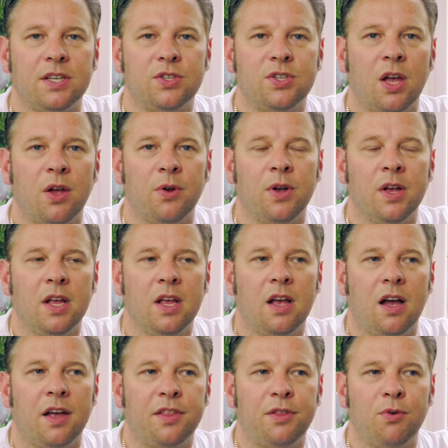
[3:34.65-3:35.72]
So
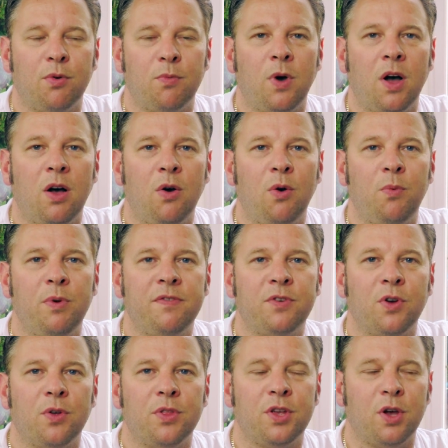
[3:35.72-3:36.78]
I thought while we've
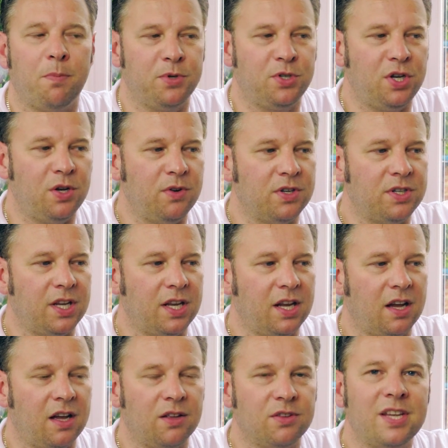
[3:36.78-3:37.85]
got the opportunity,
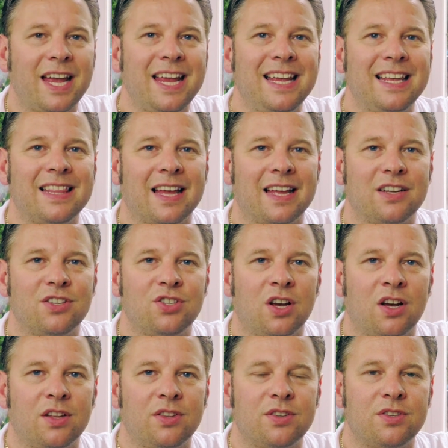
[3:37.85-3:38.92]
I'll take that
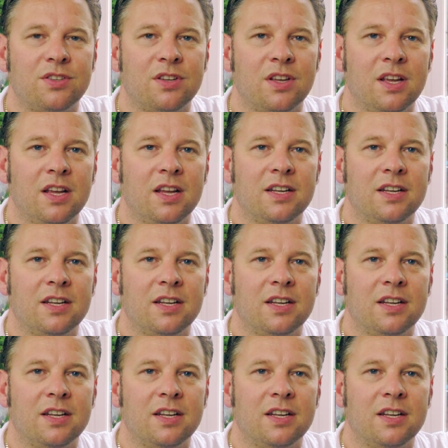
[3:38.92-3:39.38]
chance